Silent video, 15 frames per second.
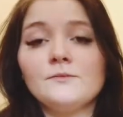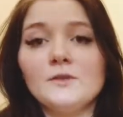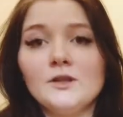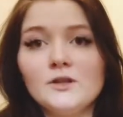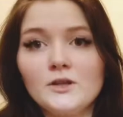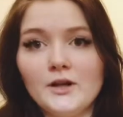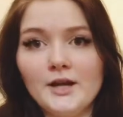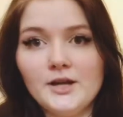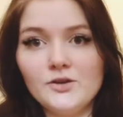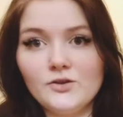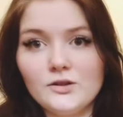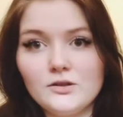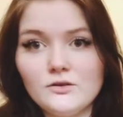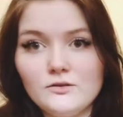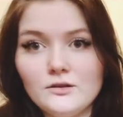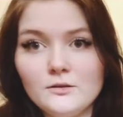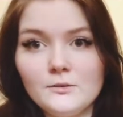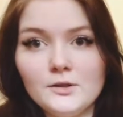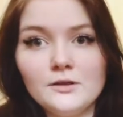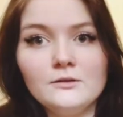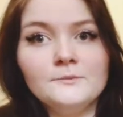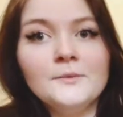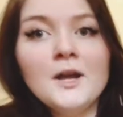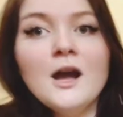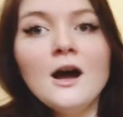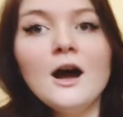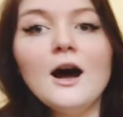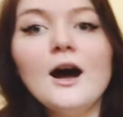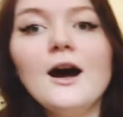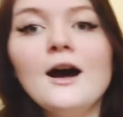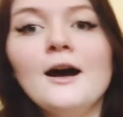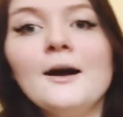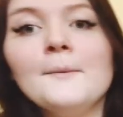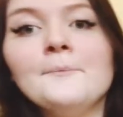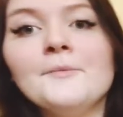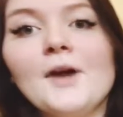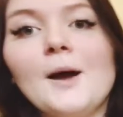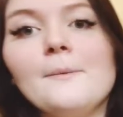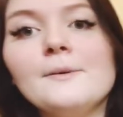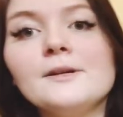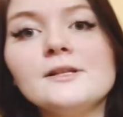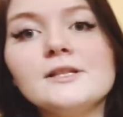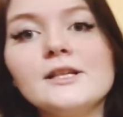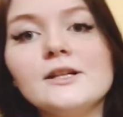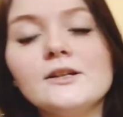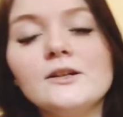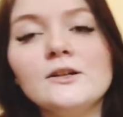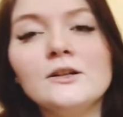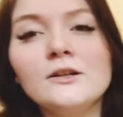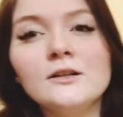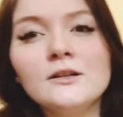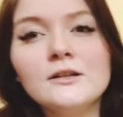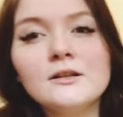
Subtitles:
Sorry, Adric's closing the window. Up until